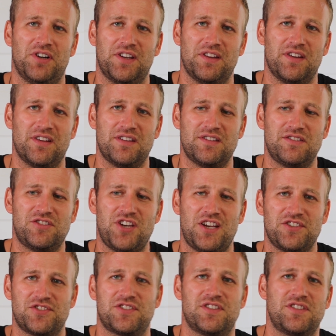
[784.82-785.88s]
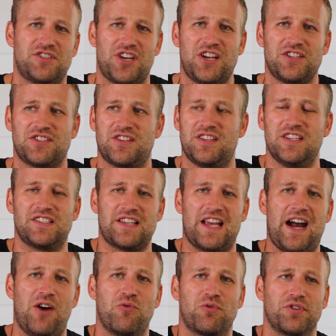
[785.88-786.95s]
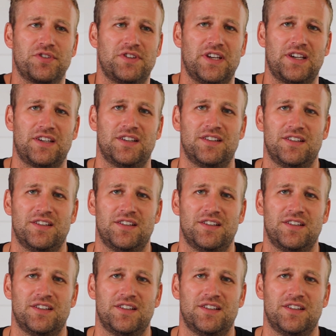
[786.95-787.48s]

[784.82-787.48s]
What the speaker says: what? Change this outward thing.